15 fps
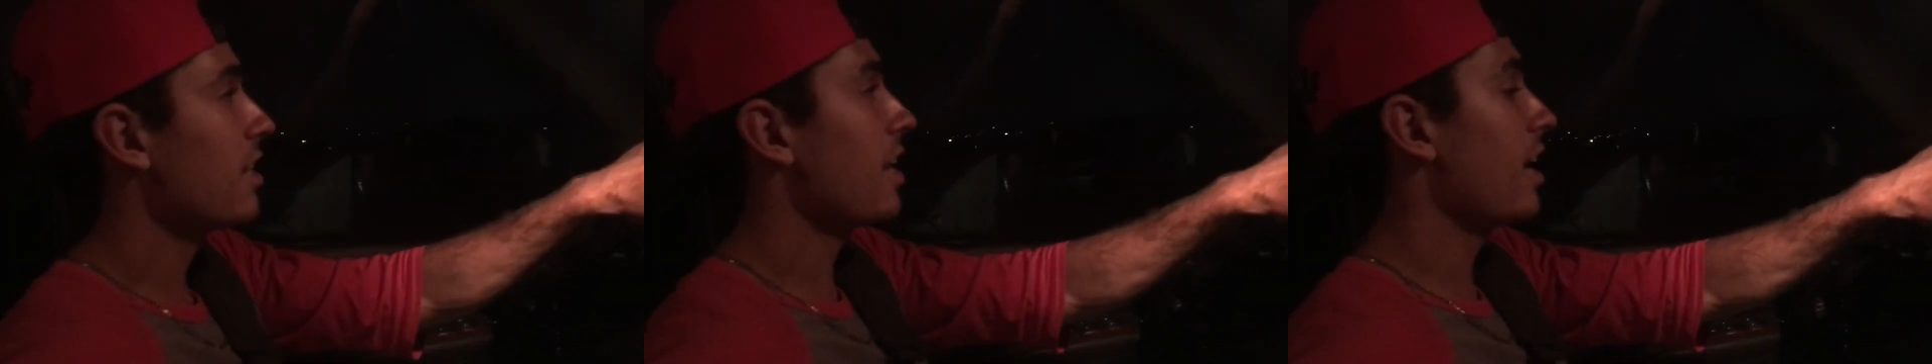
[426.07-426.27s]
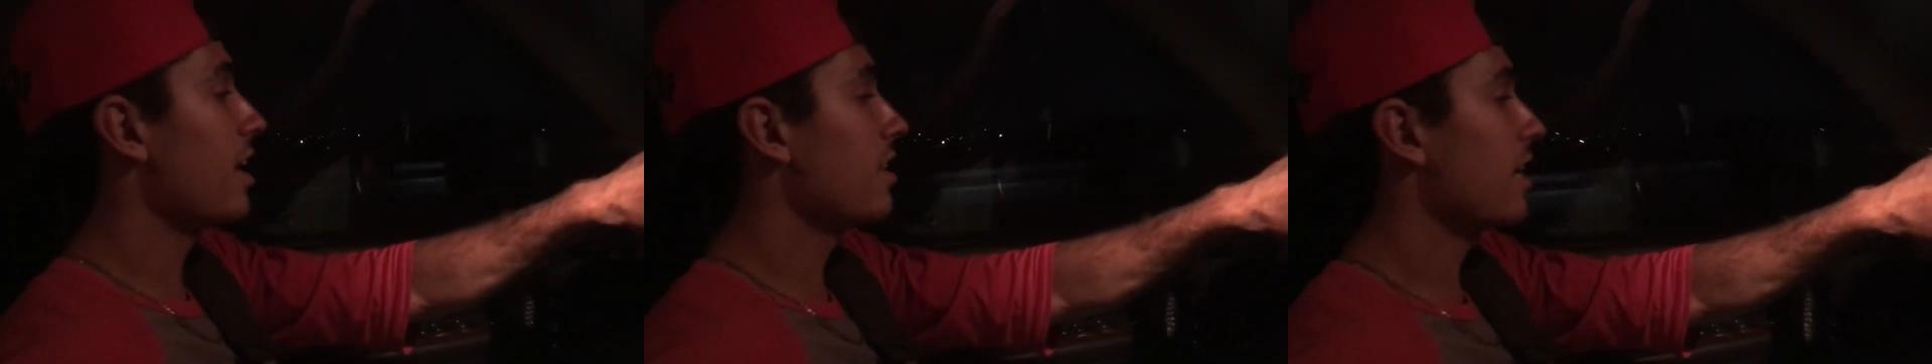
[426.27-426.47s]

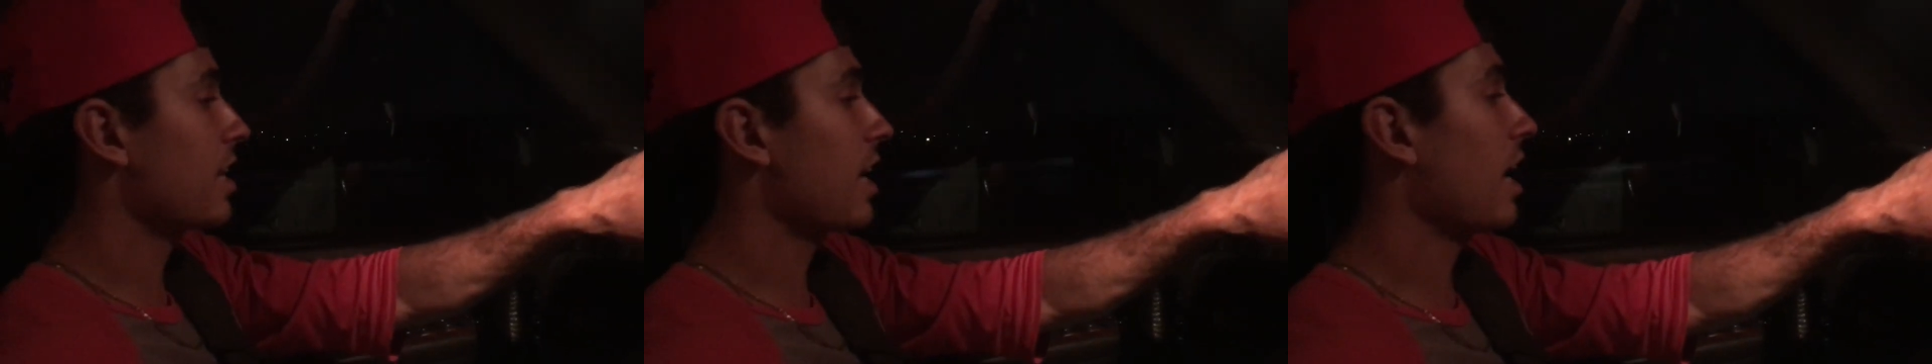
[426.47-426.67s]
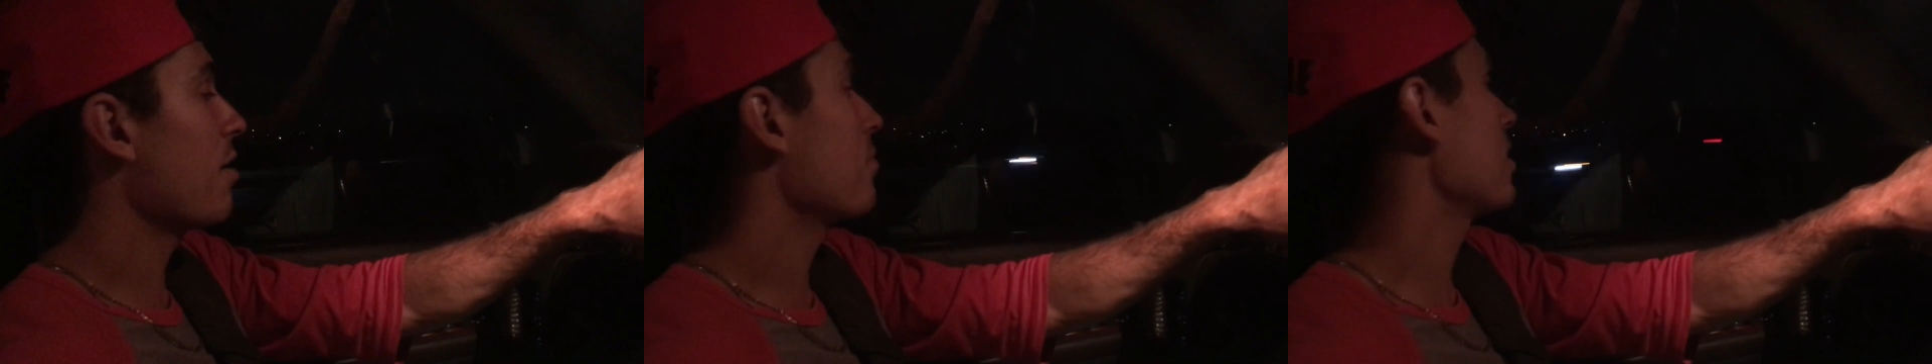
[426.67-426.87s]
and they
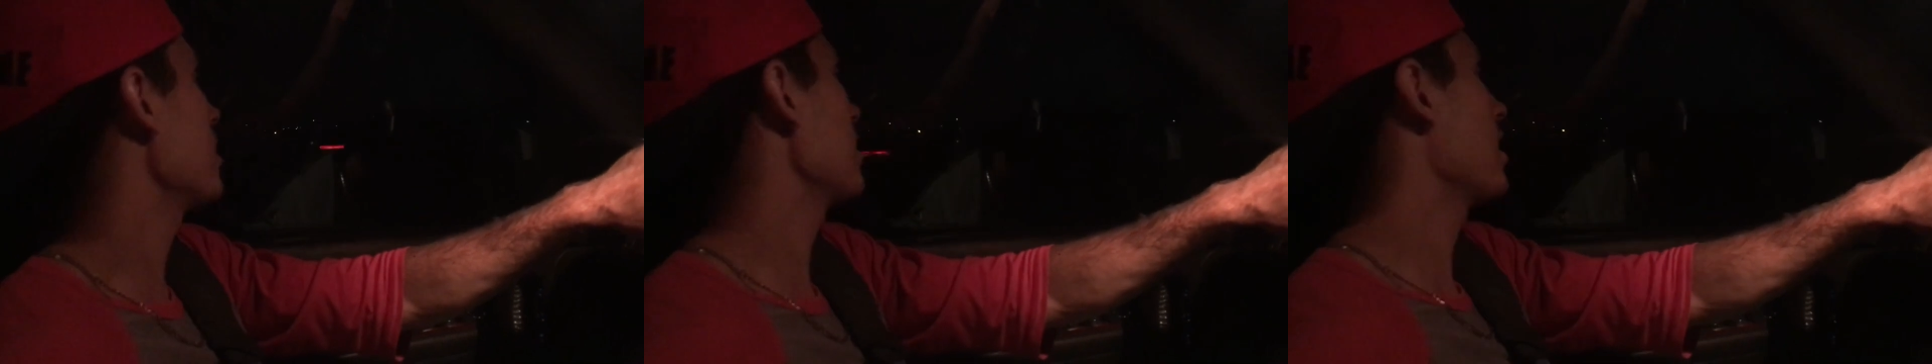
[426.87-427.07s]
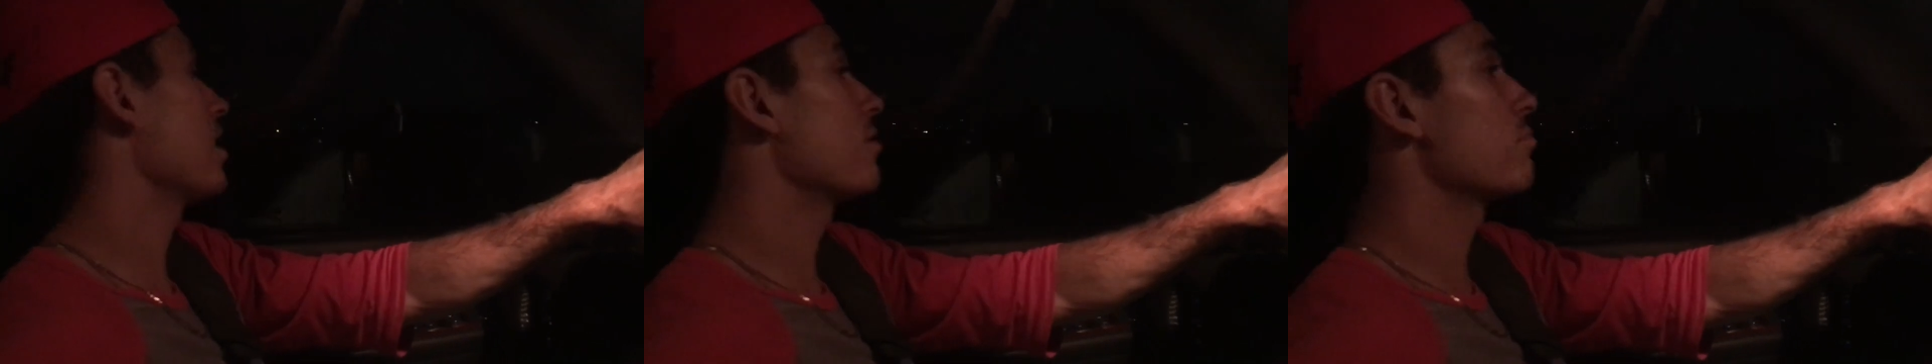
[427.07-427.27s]
came
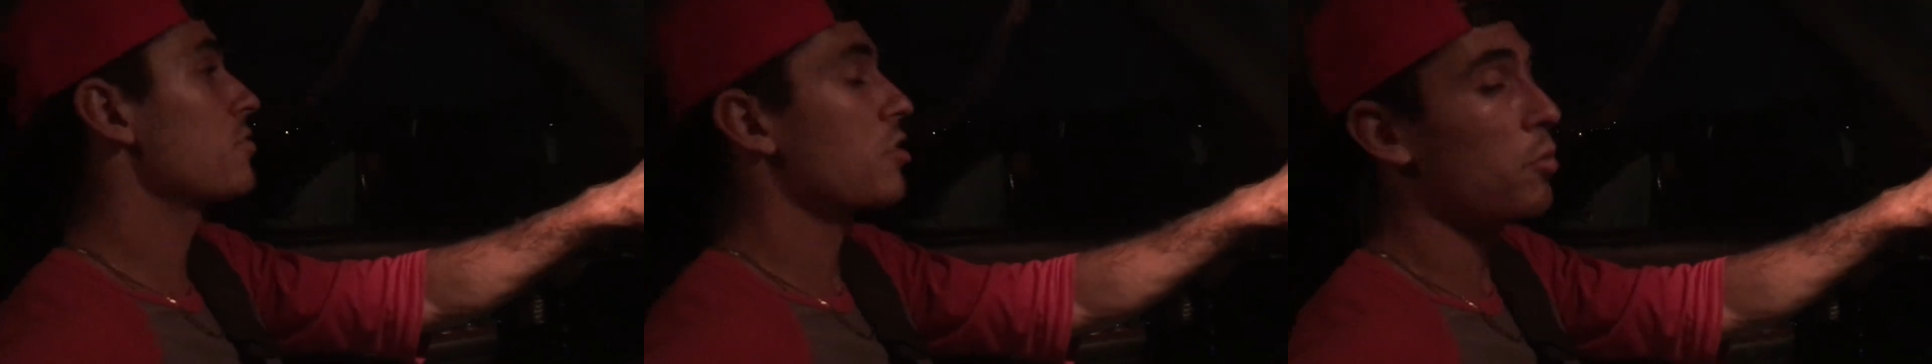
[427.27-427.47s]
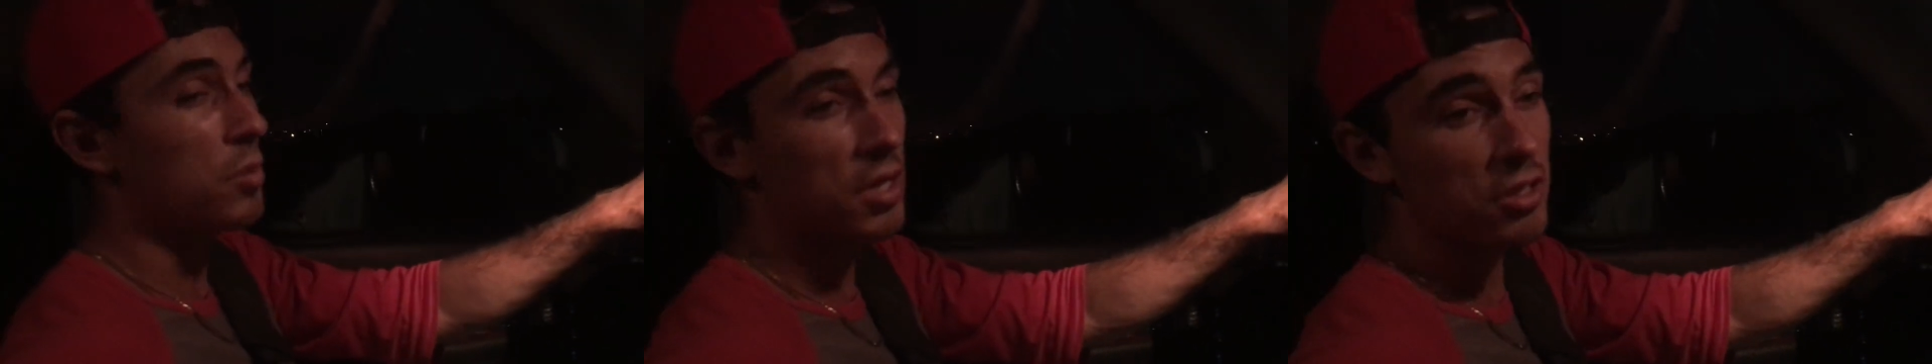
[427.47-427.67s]
in, they
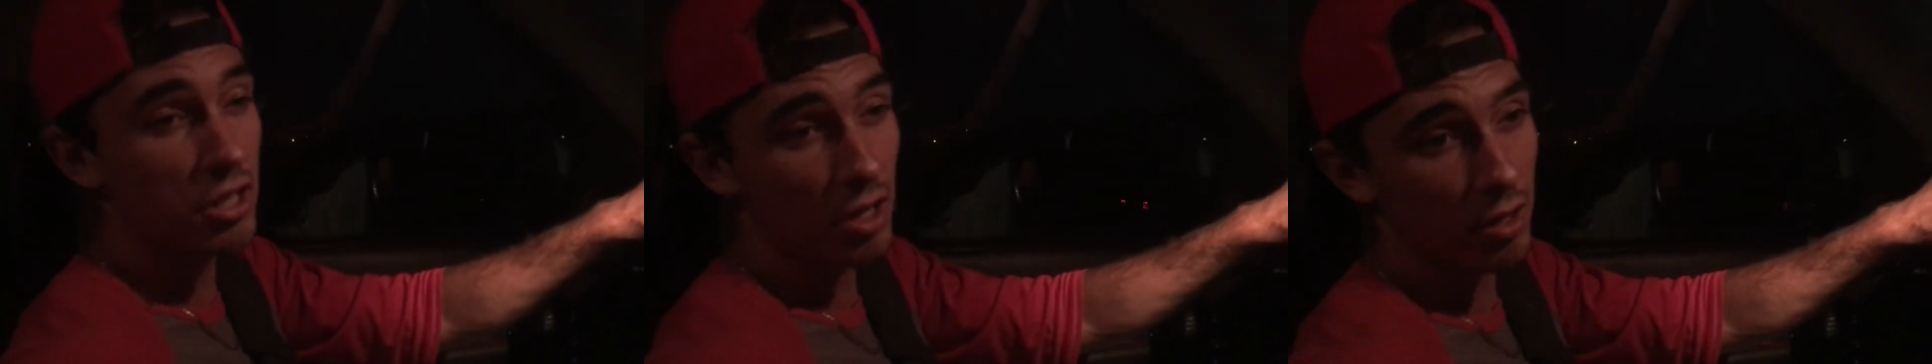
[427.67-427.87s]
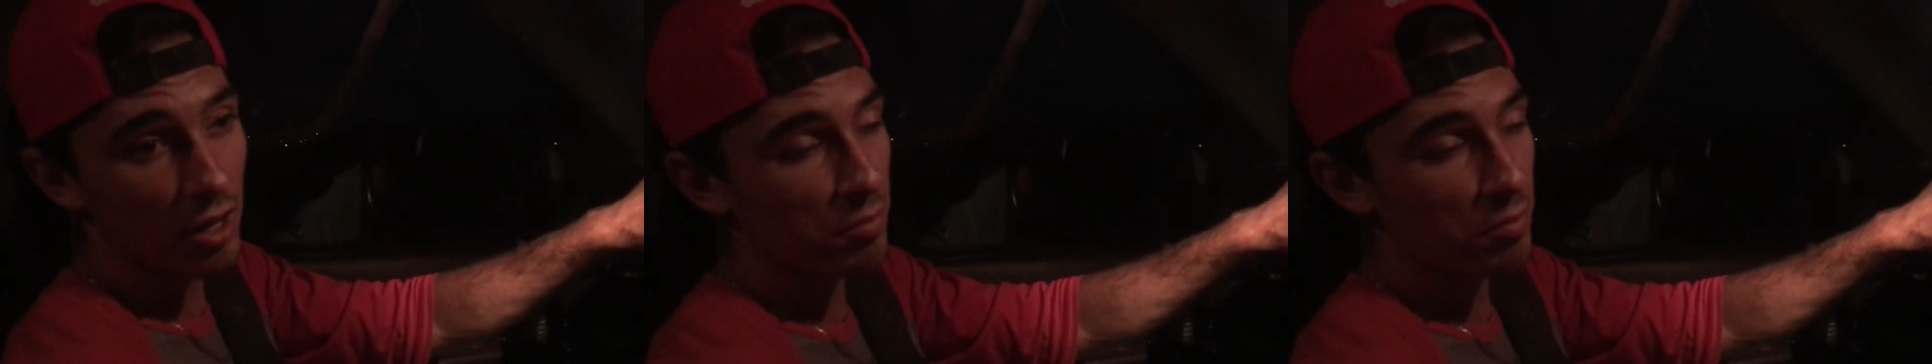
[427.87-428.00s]
told me to turn